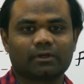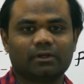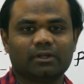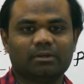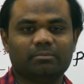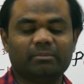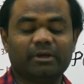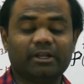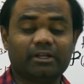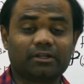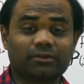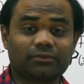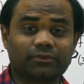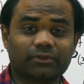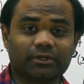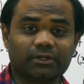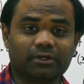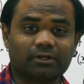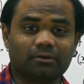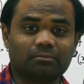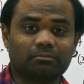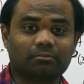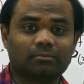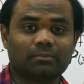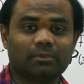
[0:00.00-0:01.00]
Remainder
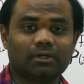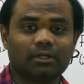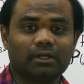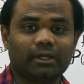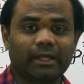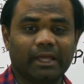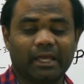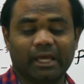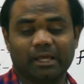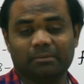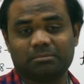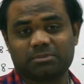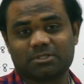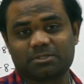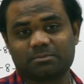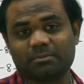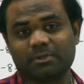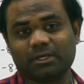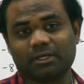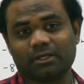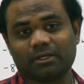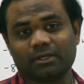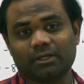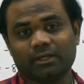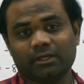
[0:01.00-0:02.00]
theorem helps
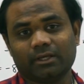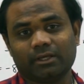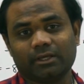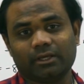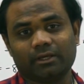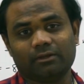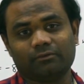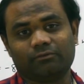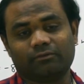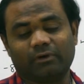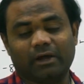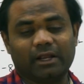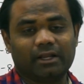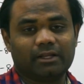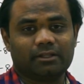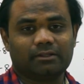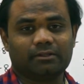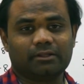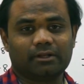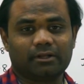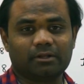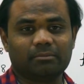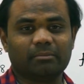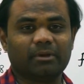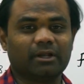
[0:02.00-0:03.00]
me in finding
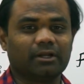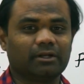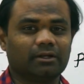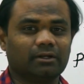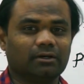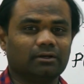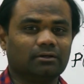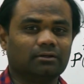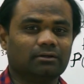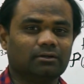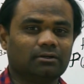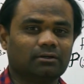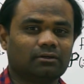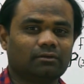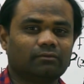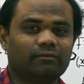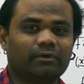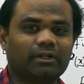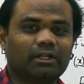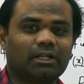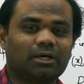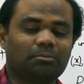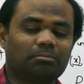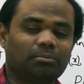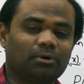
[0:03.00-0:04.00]
the remainder
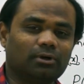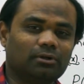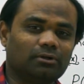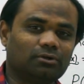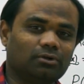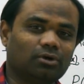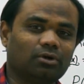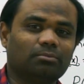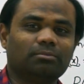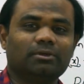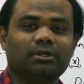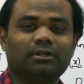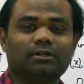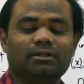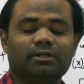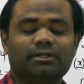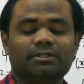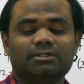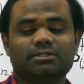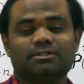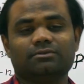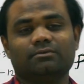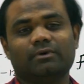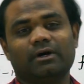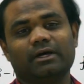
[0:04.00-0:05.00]
when a polynomial
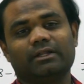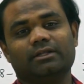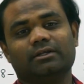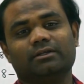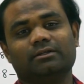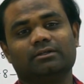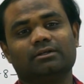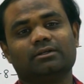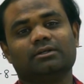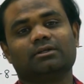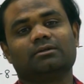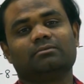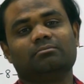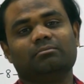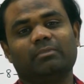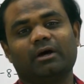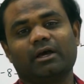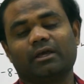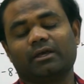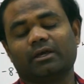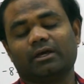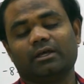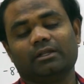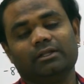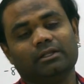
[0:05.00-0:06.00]
is divided
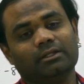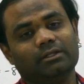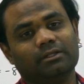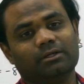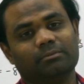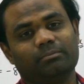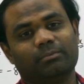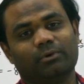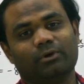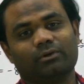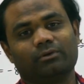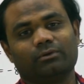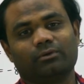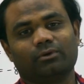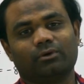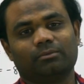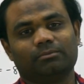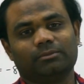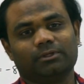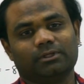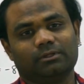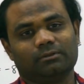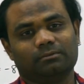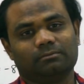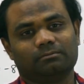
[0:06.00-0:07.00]
by a linear
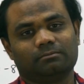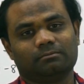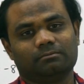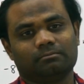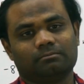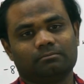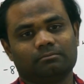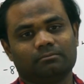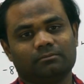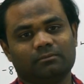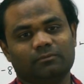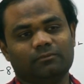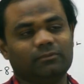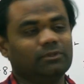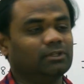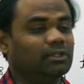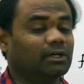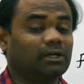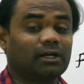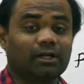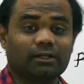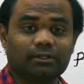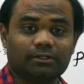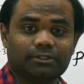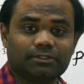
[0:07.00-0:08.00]
polynomial with the
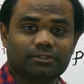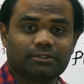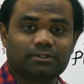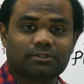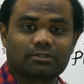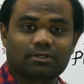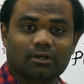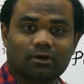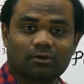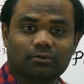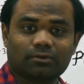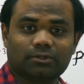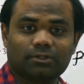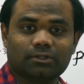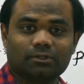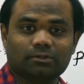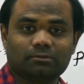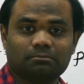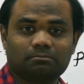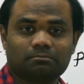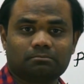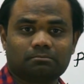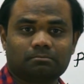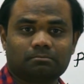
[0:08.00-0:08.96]
conditions out here.